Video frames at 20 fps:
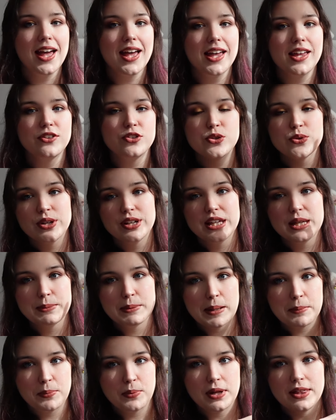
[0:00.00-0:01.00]
and you can keep
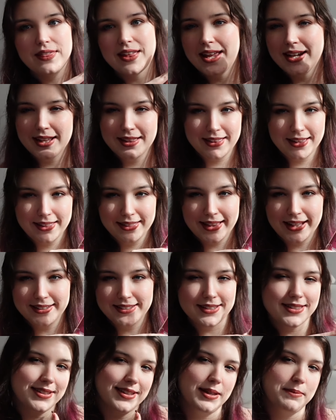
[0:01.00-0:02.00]
up with anything that
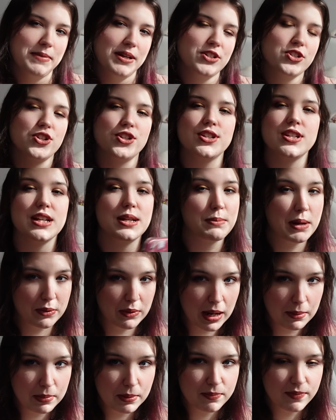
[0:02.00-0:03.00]
doesn't get mentioned in my
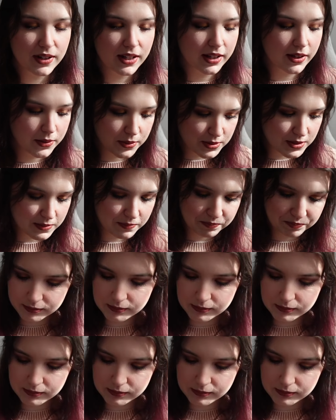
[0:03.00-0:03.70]
wrap-up videos.